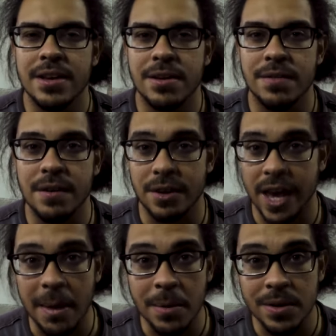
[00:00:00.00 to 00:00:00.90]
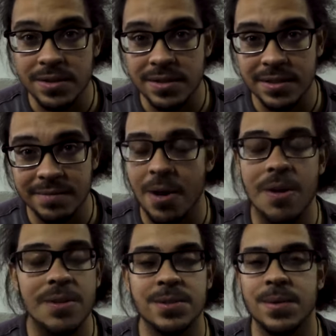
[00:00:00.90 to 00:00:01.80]
your favorite gamers,
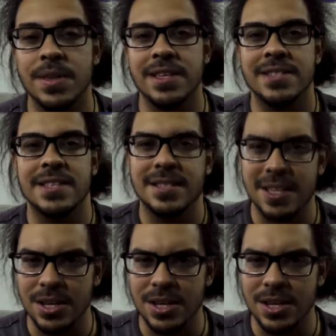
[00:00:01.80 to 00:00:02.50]
all doing these things